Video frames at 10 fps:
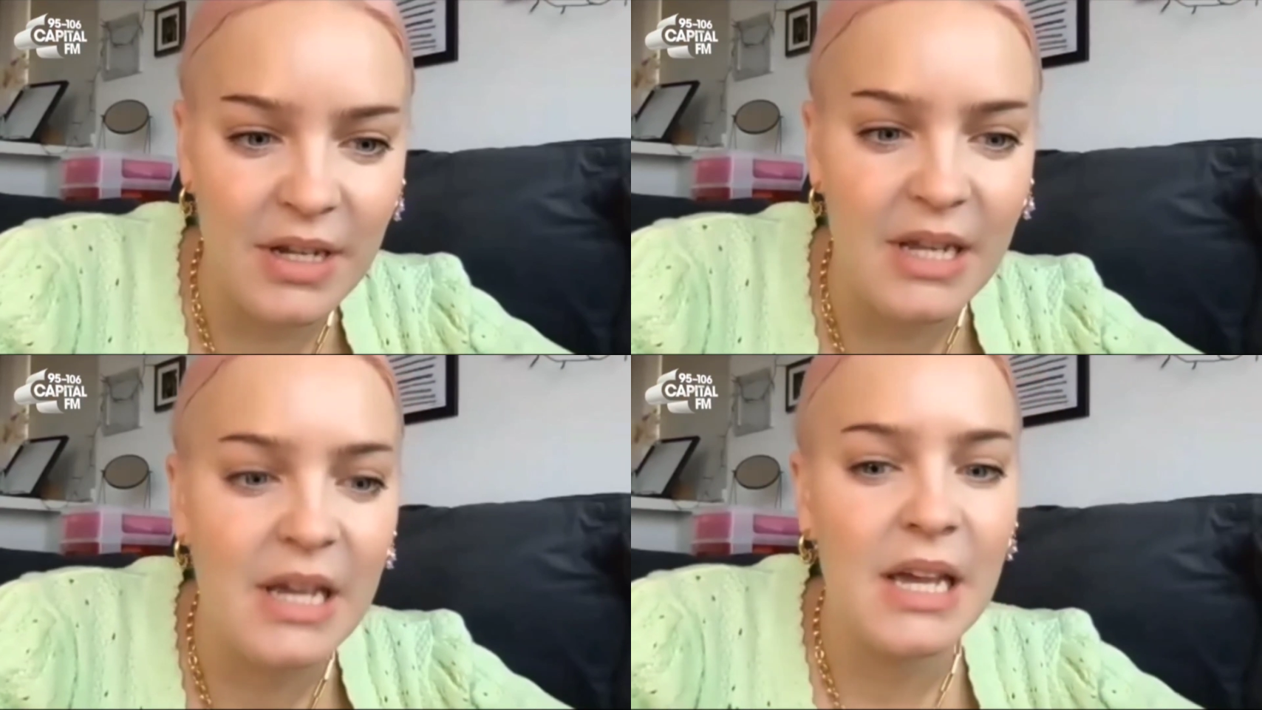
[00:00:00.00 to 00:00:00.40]

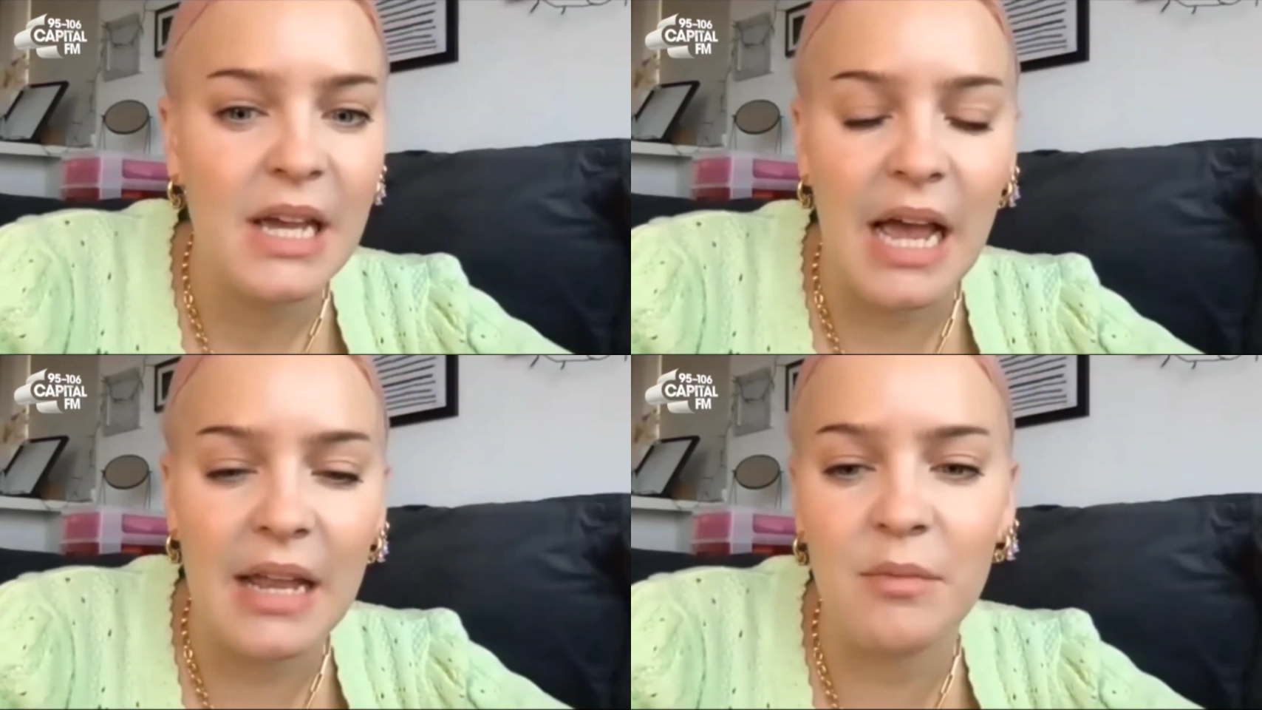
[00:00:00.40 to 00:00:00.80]

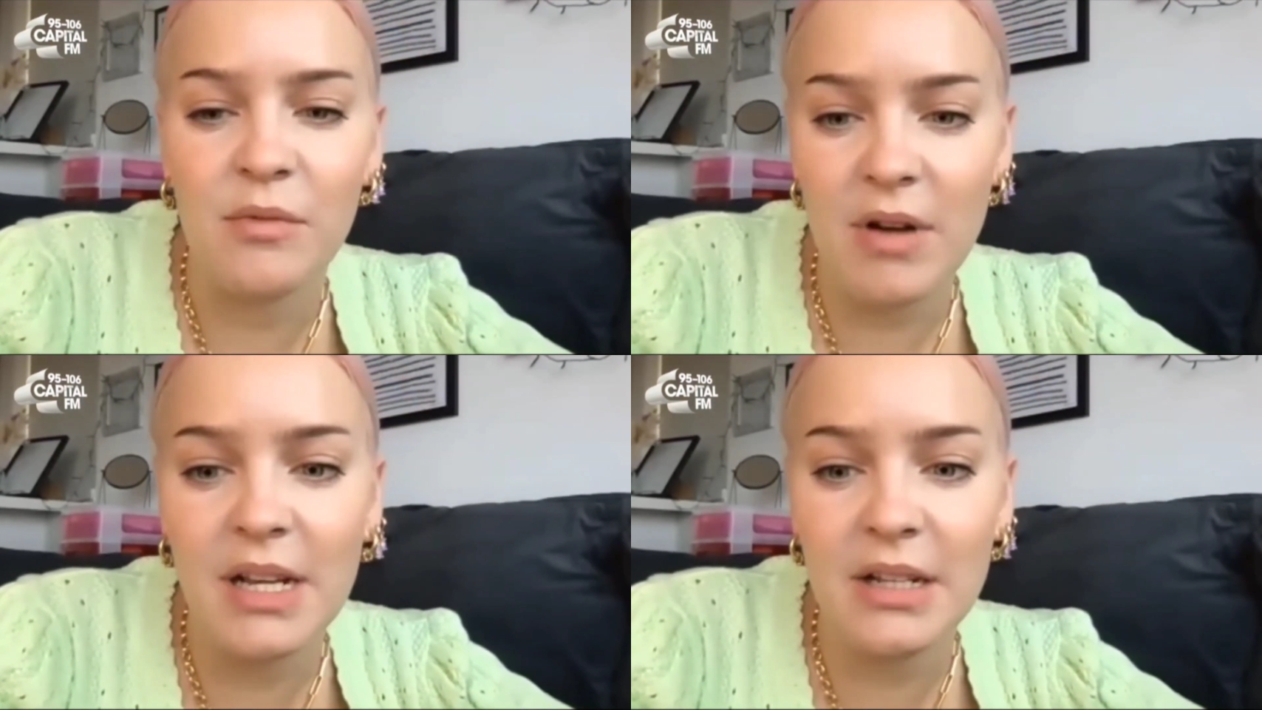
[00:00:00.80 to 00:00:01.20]
and I'm
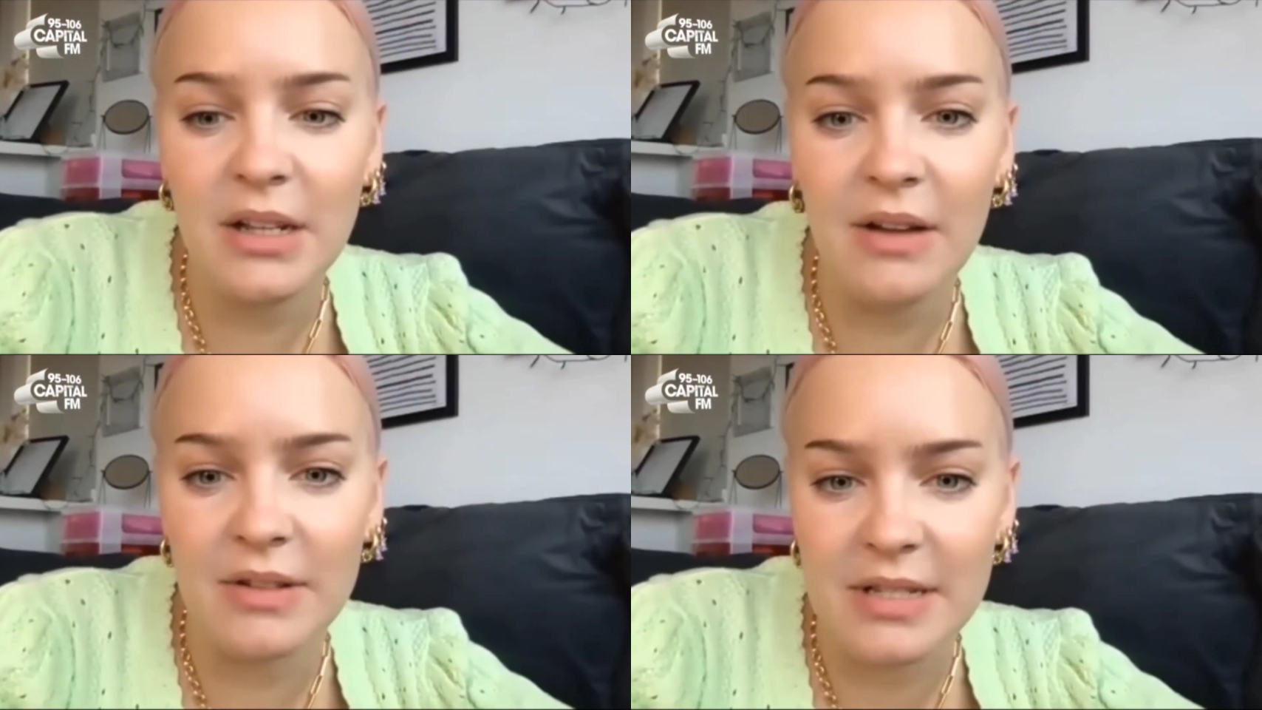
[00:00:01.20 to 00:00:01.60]
really
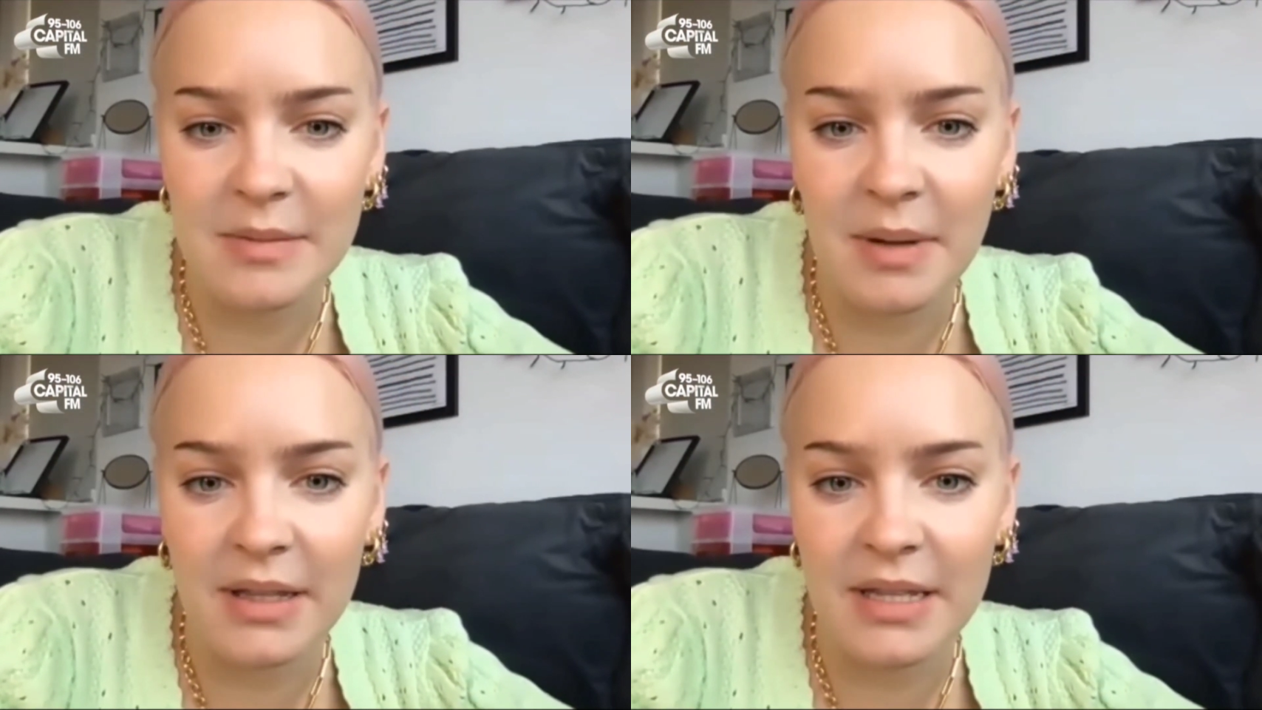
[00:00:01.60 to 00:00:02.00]
nervous
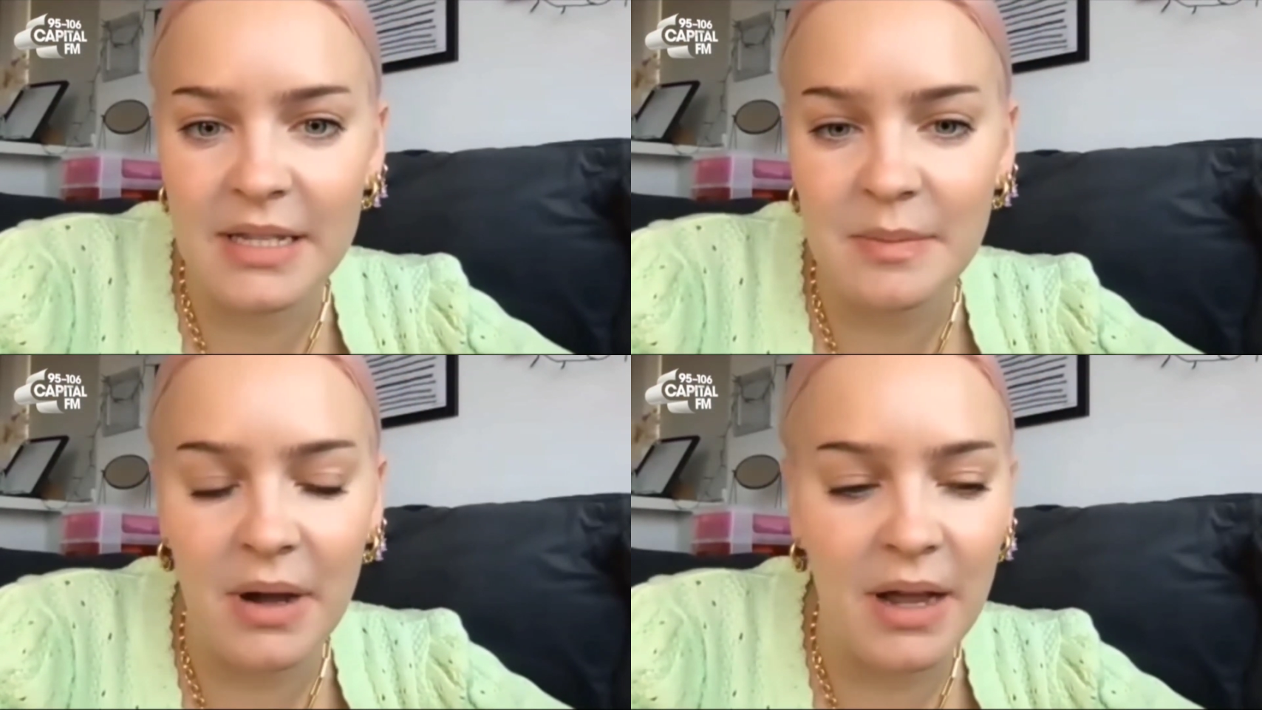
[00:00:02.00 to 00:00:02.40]
about
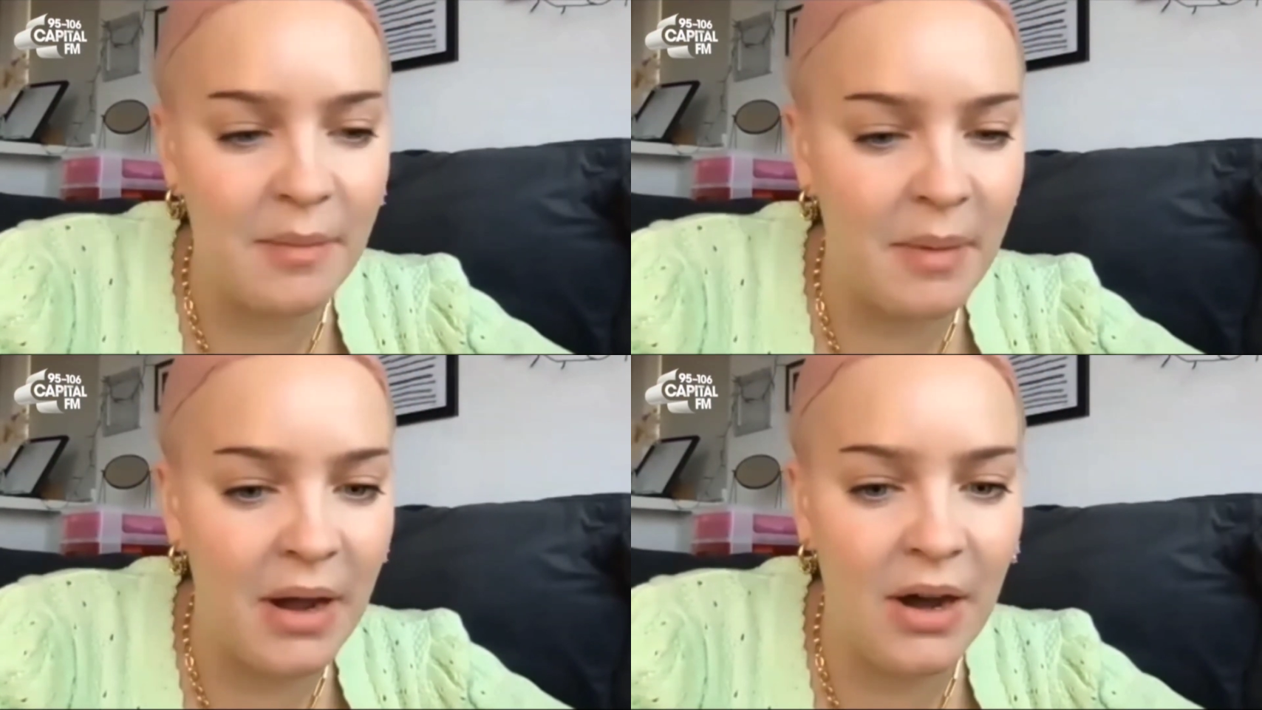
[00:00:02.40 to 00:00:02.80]
this. My
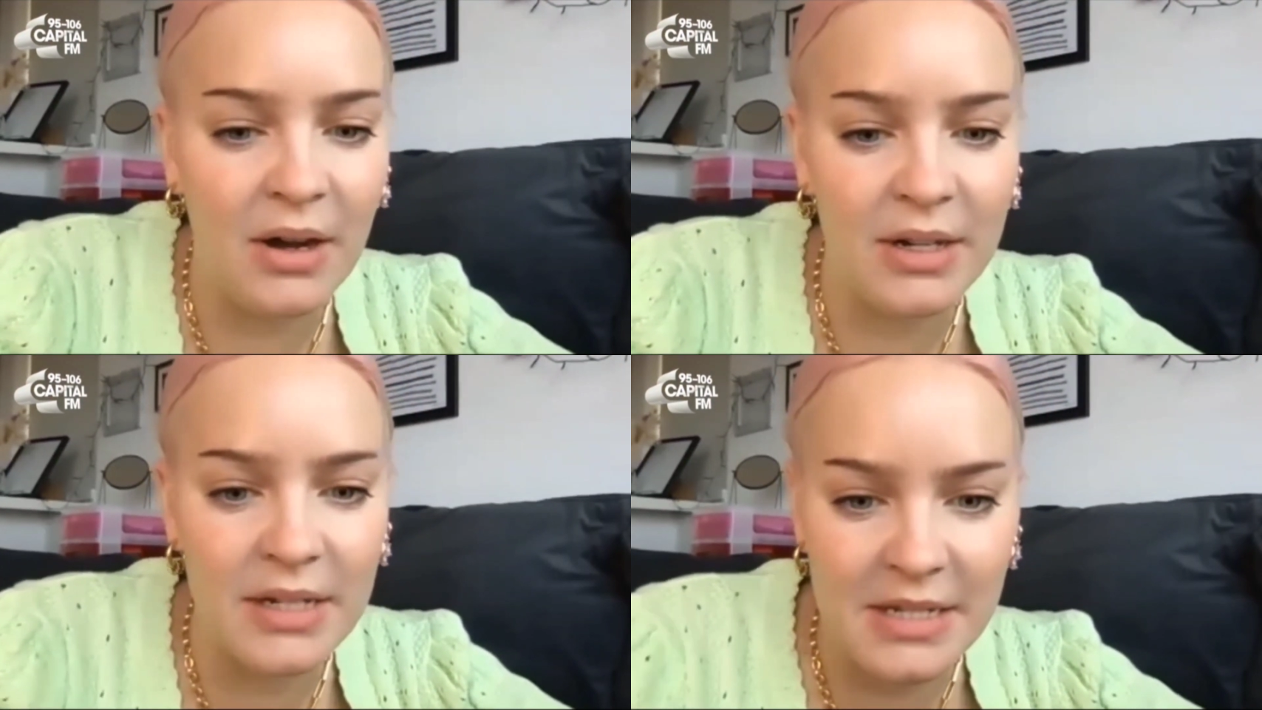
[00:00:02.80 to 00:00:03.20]

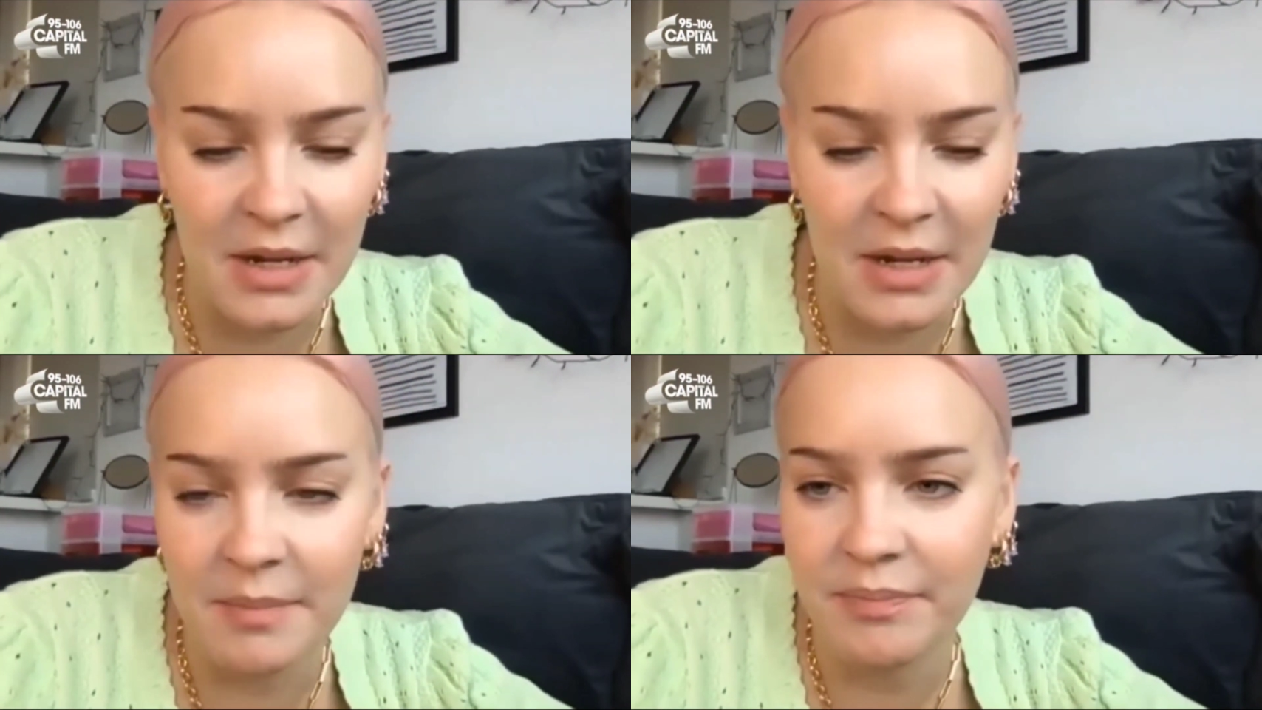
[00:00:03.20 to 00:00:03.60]
heart is